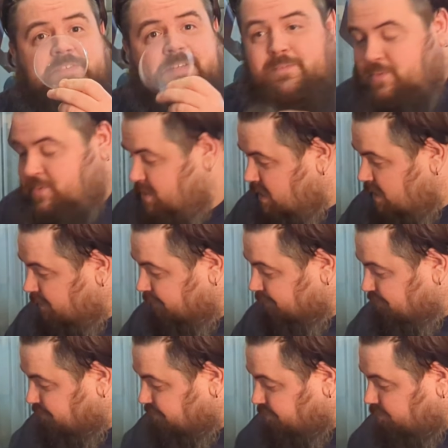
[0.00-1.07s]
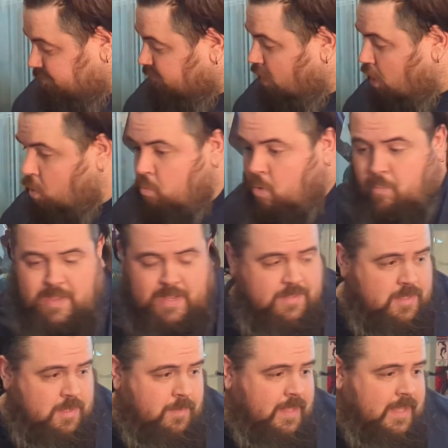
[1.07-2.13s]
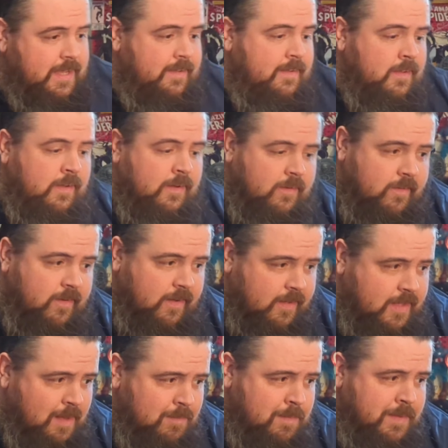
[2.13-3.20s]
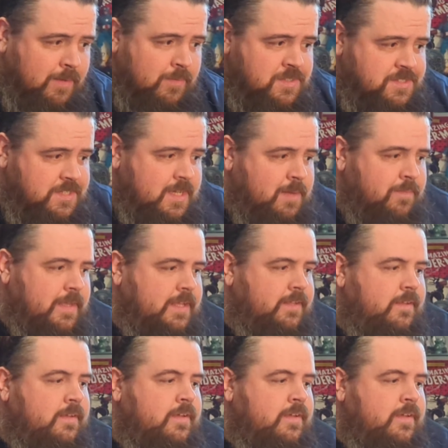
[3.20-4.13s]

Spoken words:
So we'll see what we can do with that. Right, a couple of big ones to come then.